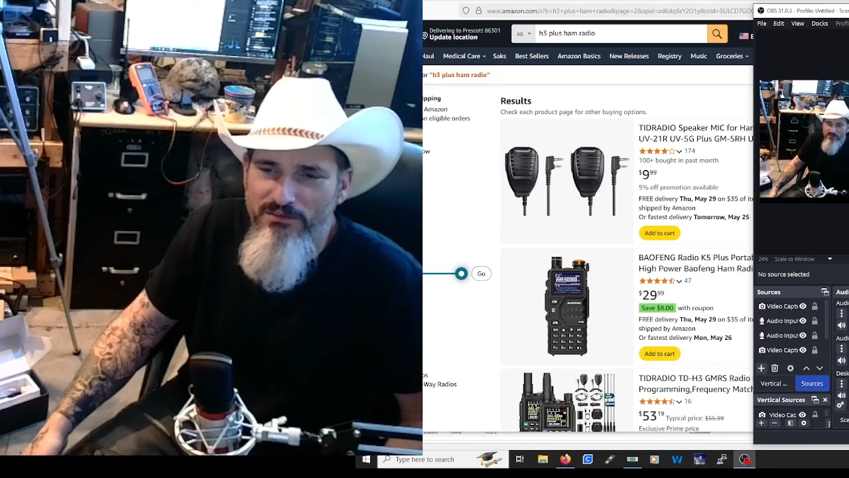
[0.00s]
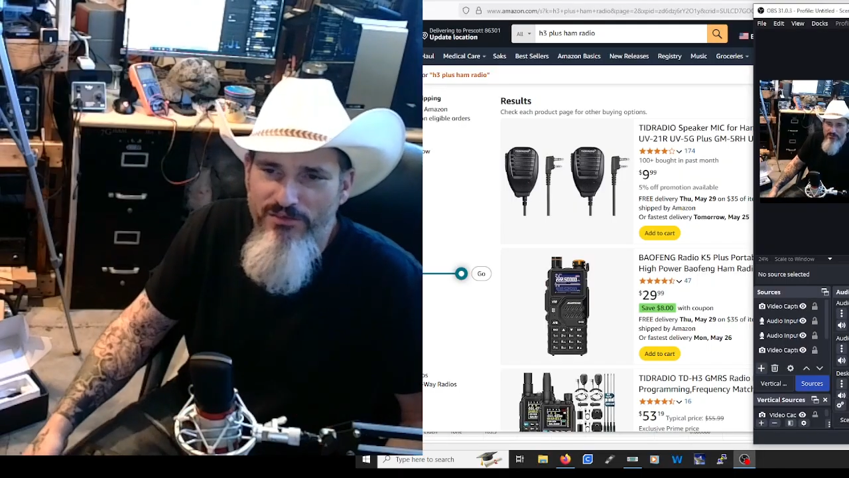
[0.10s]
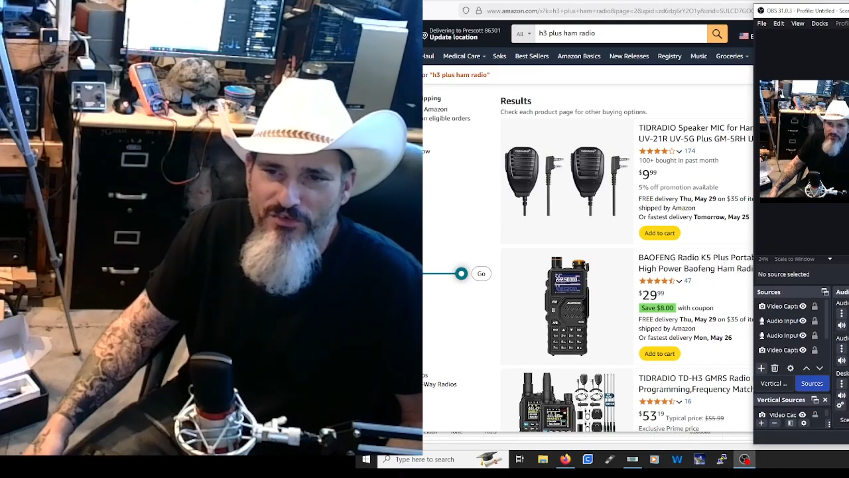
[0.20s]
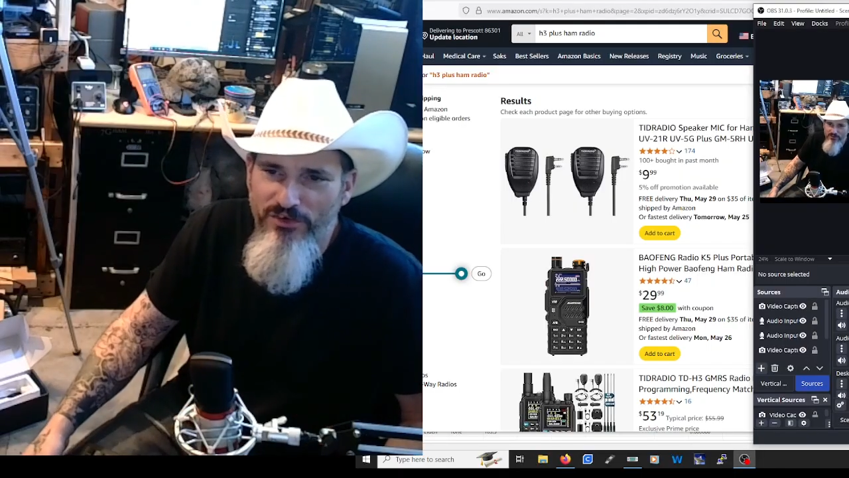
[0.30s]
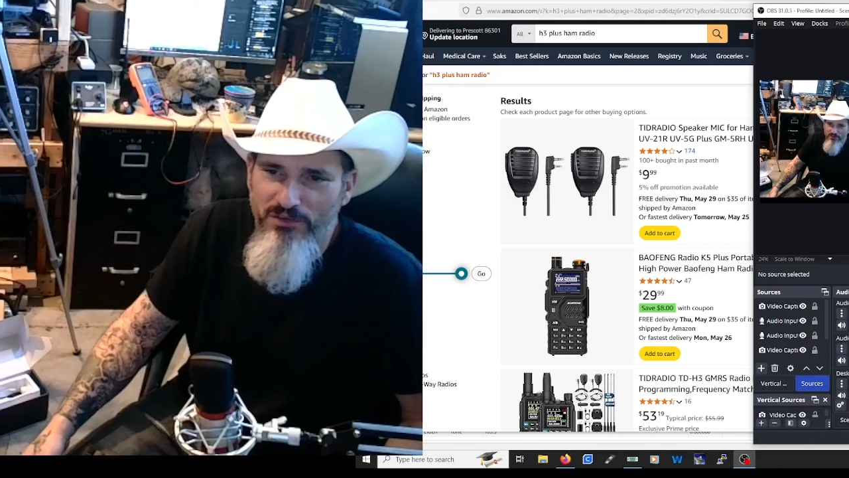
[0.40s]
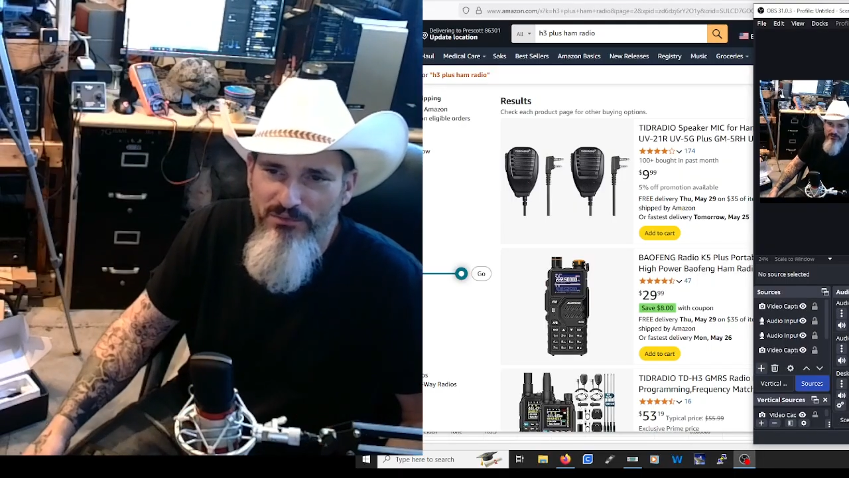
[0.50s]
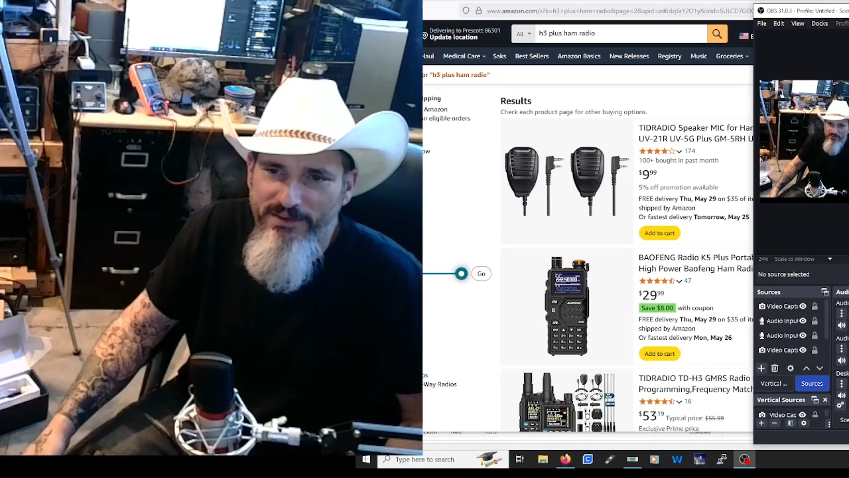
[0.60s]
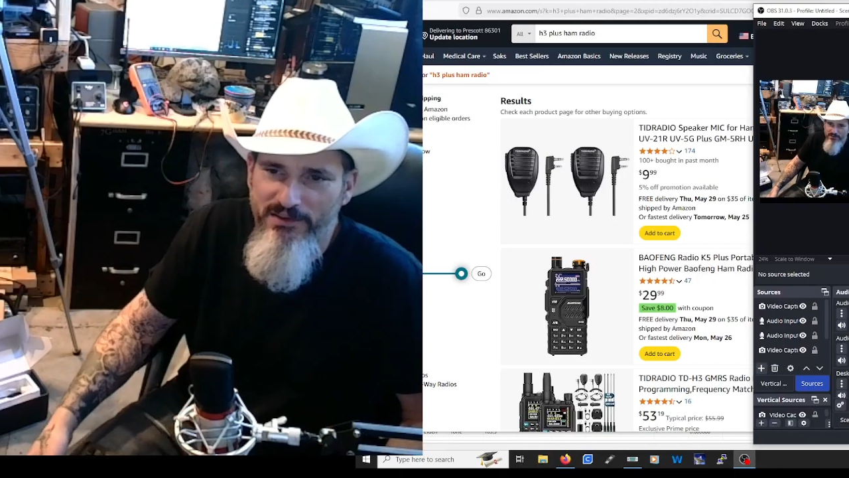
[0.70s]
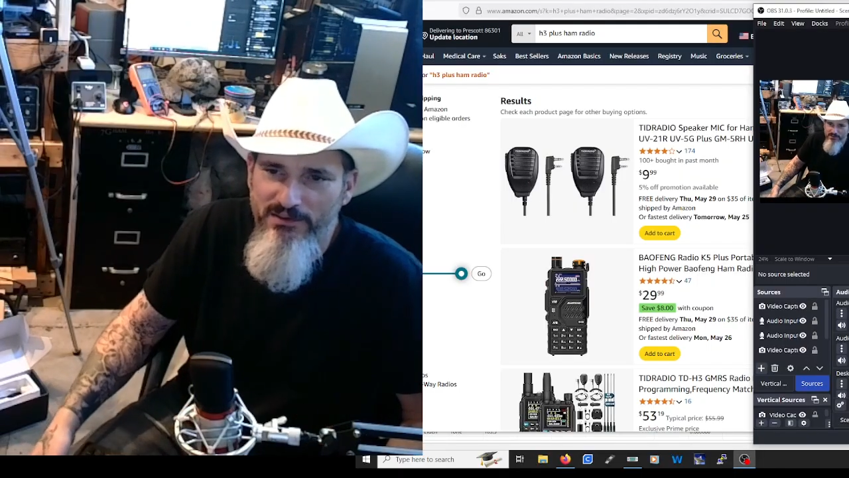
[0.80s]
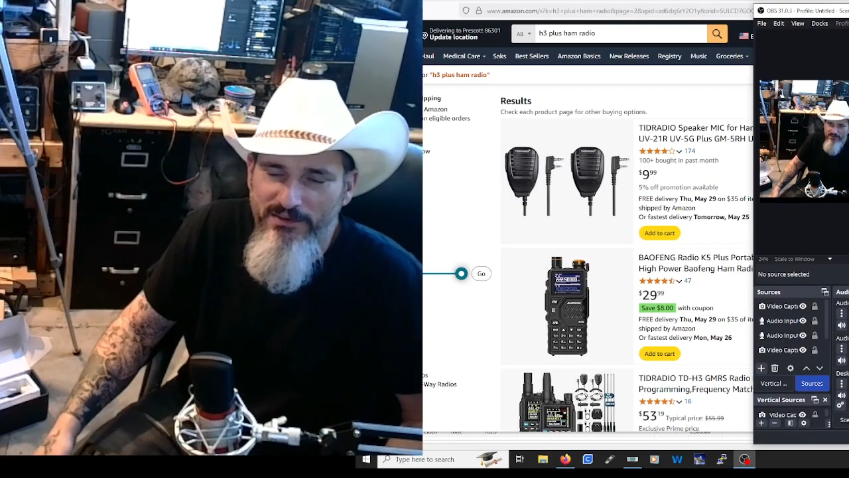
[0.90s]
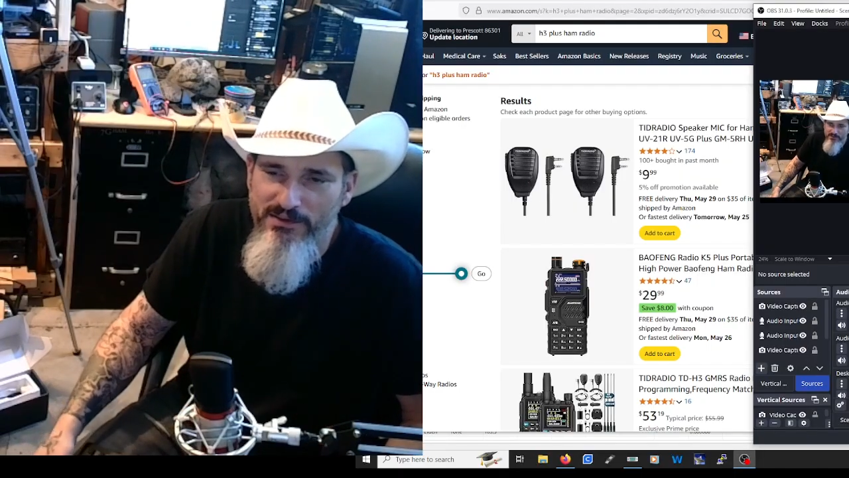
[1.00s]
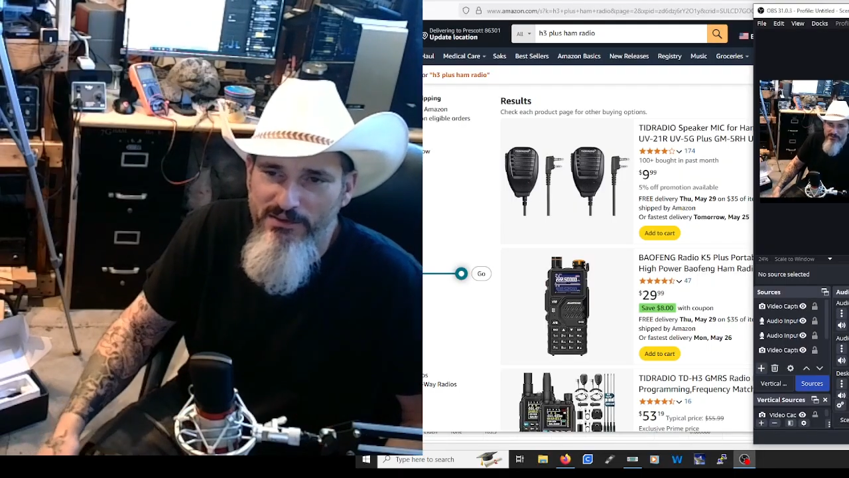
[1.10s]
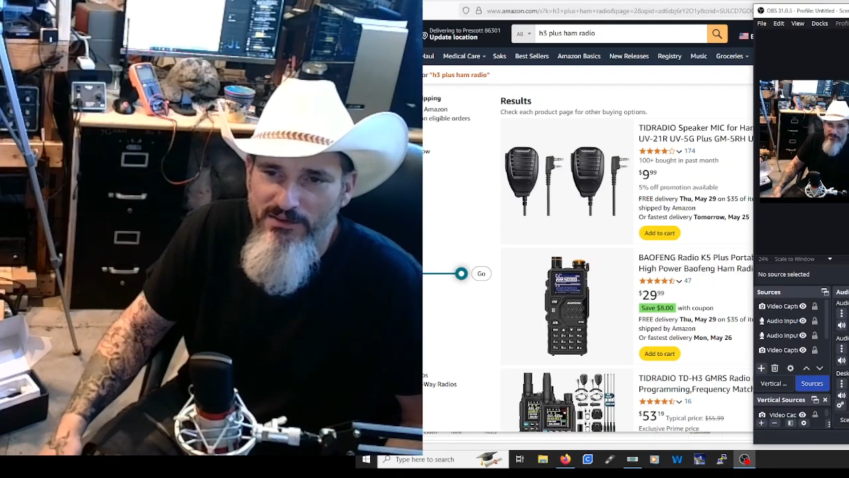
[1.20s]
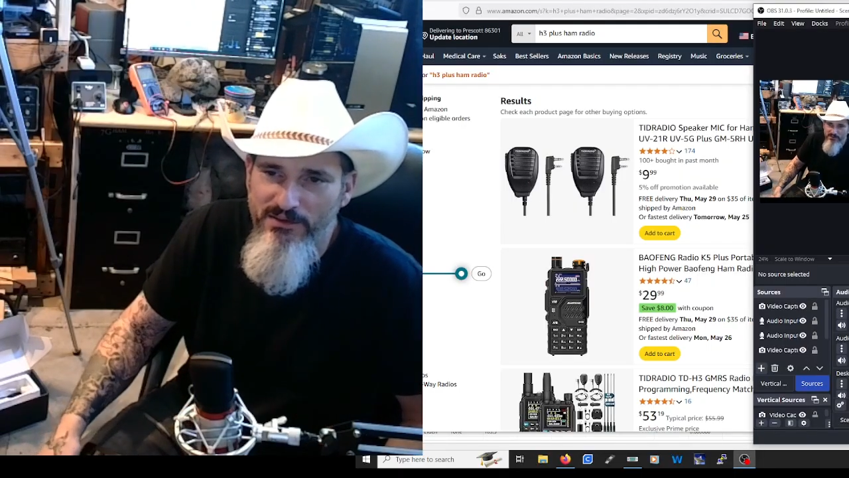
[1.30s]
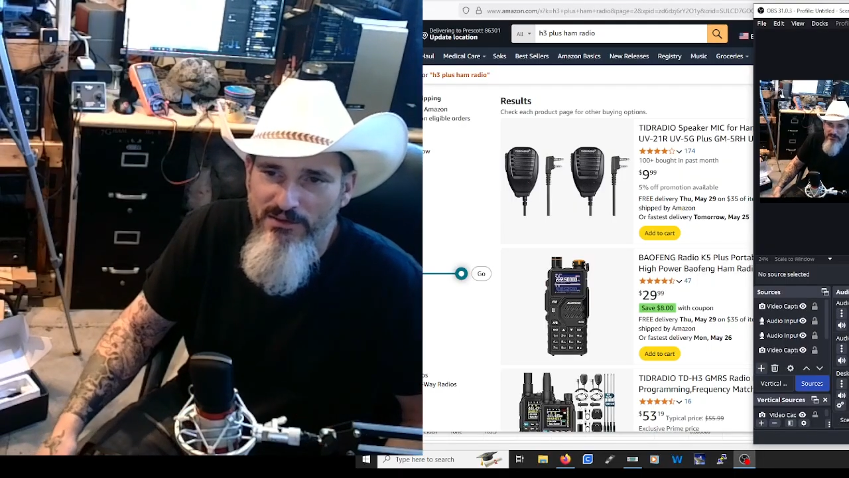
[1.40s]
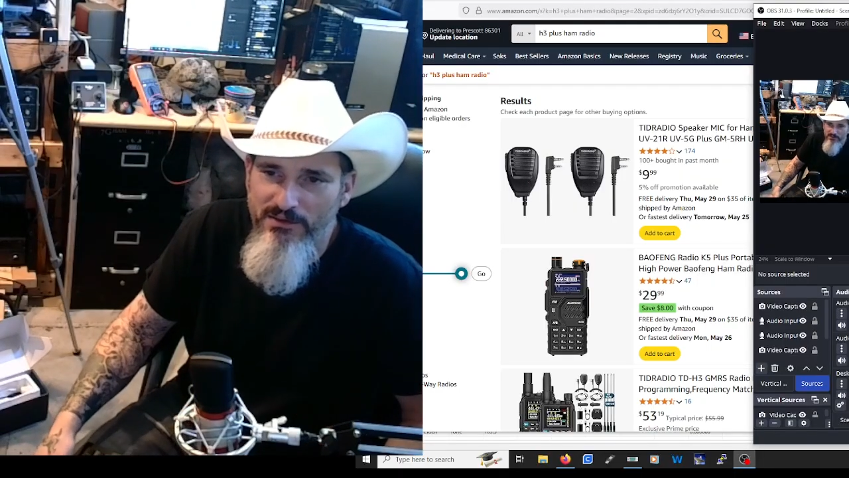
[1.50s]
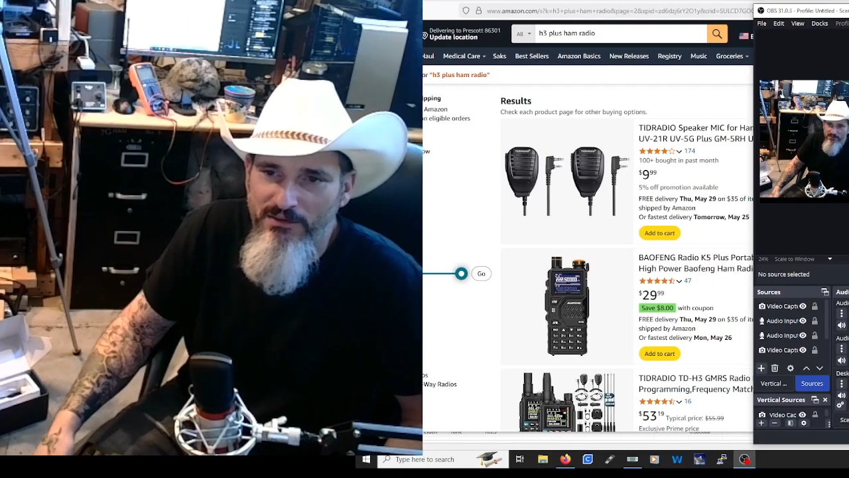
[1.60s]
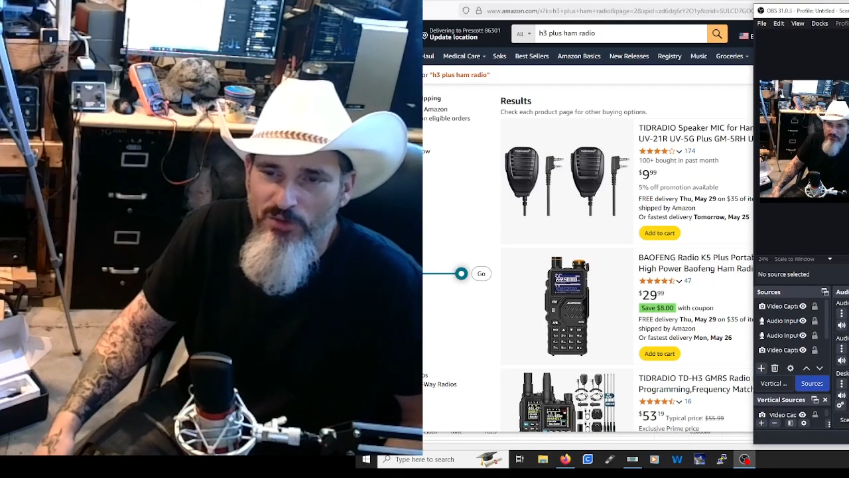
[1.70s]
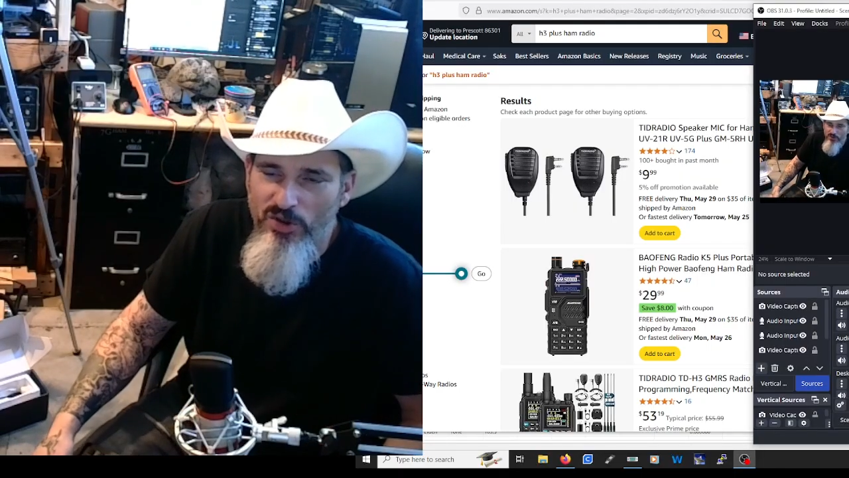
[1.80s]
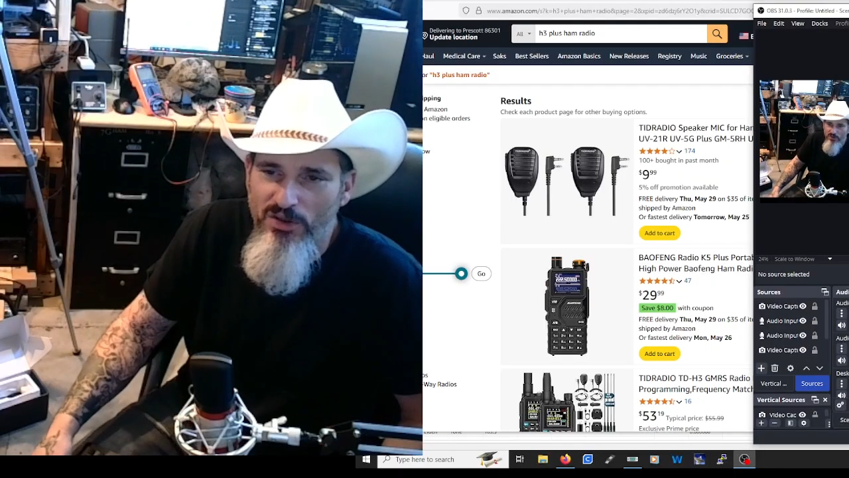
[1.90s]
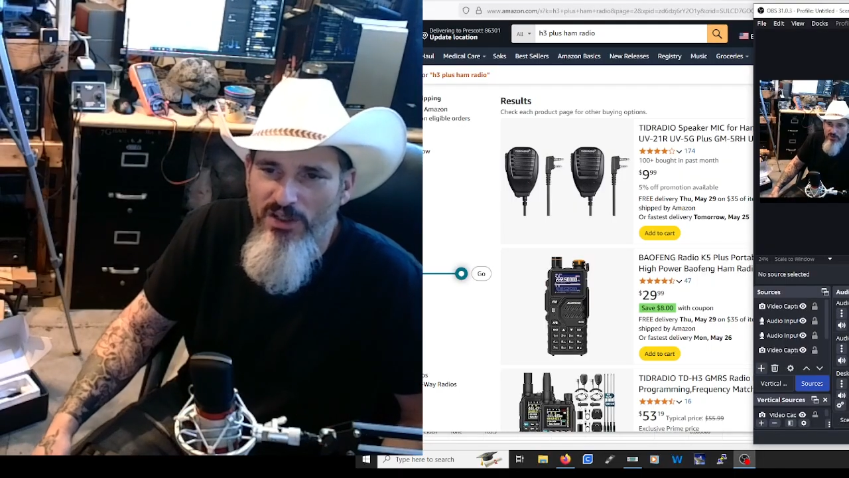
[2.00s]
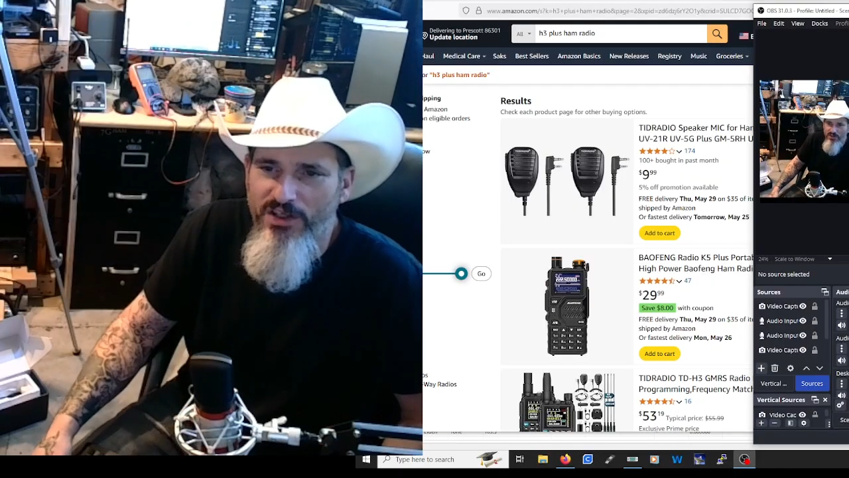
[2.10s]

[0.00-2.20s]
so I'm like, you